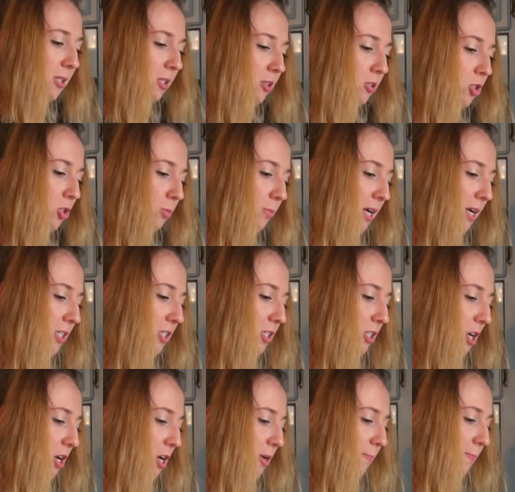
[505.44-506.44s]
a little too much.
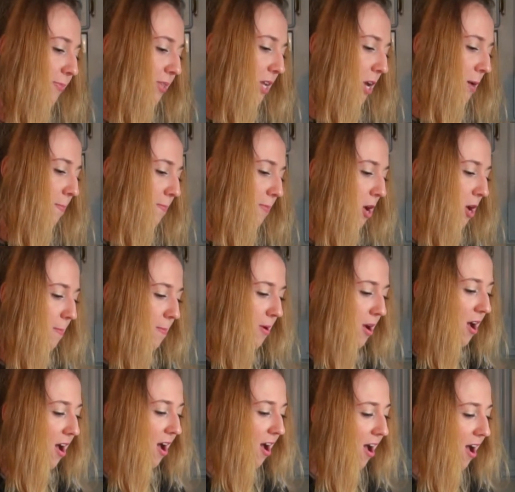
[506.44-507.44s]
Oh,
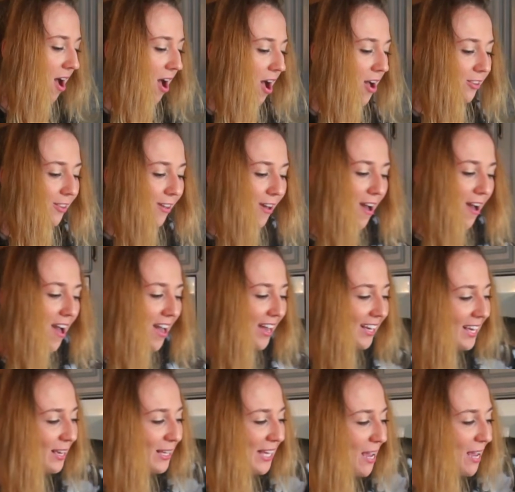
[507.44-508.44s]

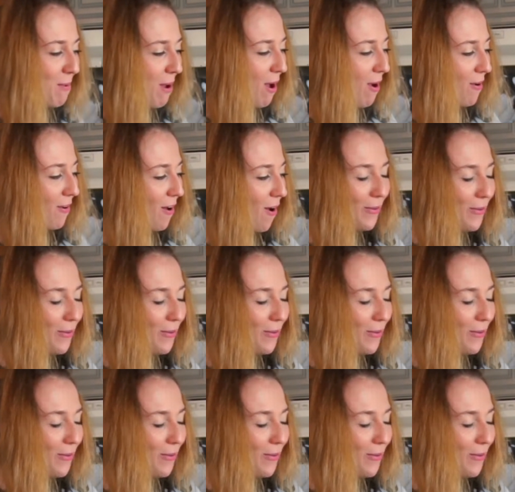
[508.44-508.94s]
look, it came out